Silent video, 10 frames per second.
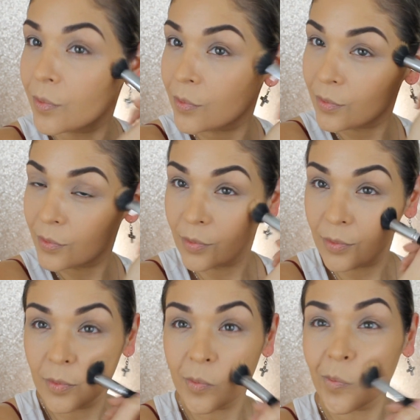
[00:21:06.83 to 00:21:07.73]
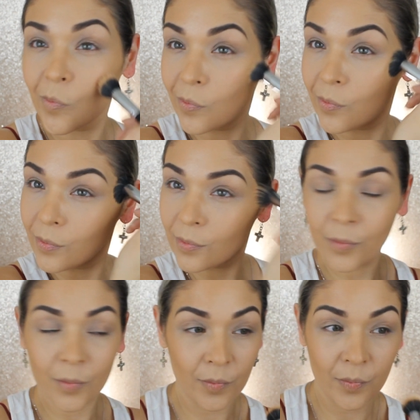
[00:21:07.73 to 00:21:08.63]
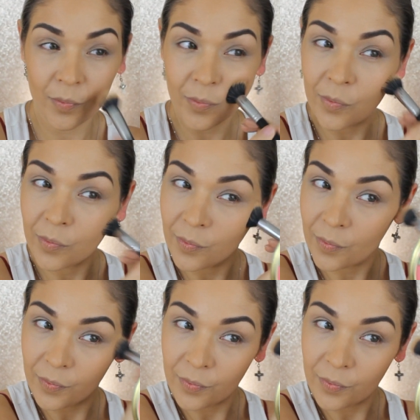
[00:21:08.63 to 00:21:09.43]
are truly like the way to go.